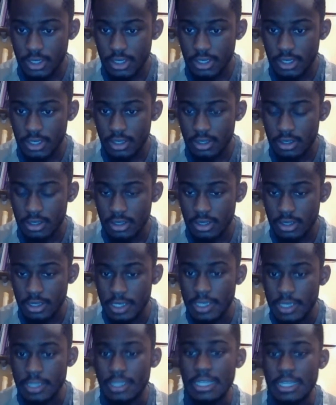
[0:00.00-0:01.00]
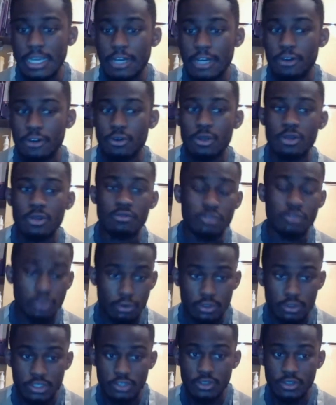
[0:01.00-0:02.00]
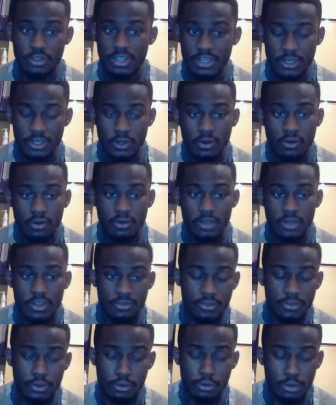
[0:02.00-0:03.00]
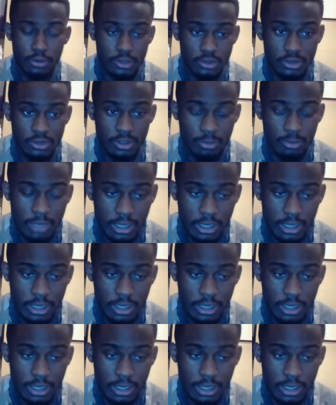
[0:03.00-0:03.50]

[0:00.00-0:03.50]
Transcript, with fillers: you would see that this sentence itself is spelling out israel